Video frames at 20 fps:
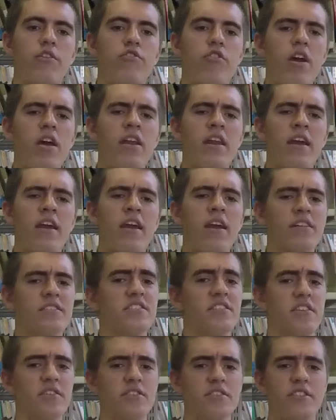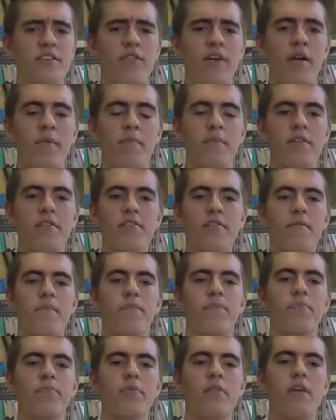training and skills development.
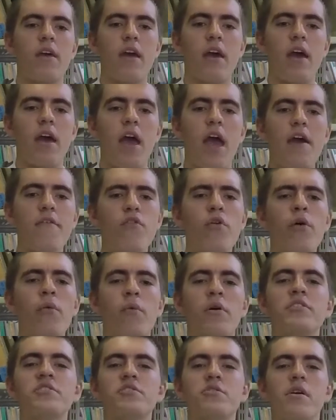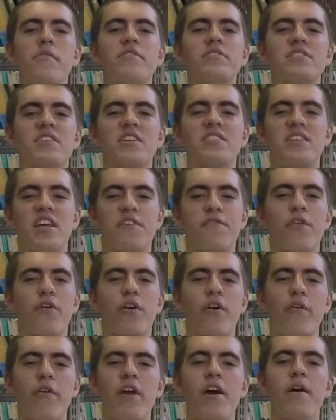Everyone wants to have a successful
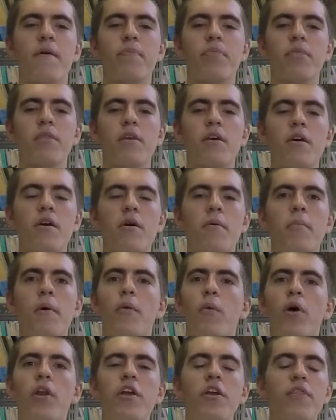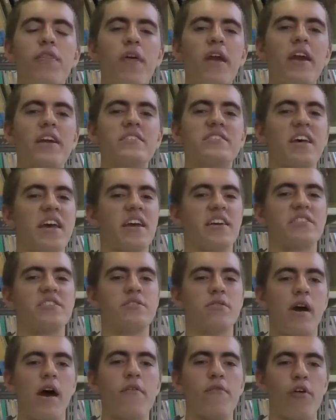career, but what do you think it takes
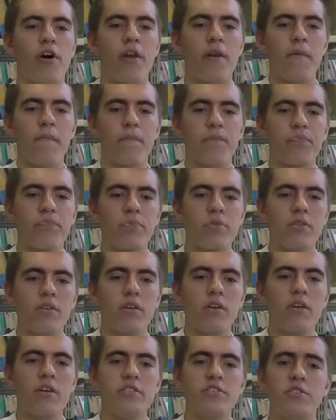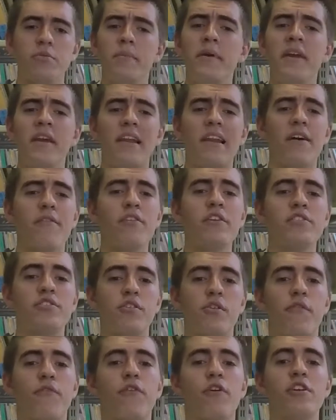to have one? To me, living
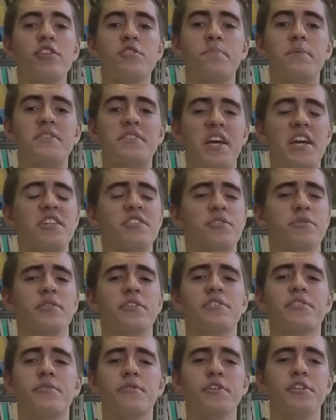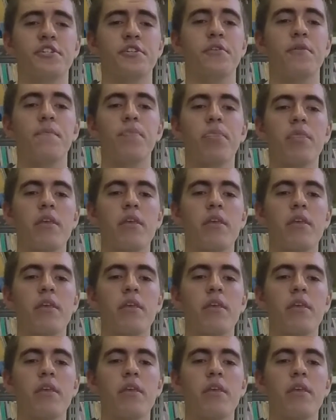to your fullest potential is crucial.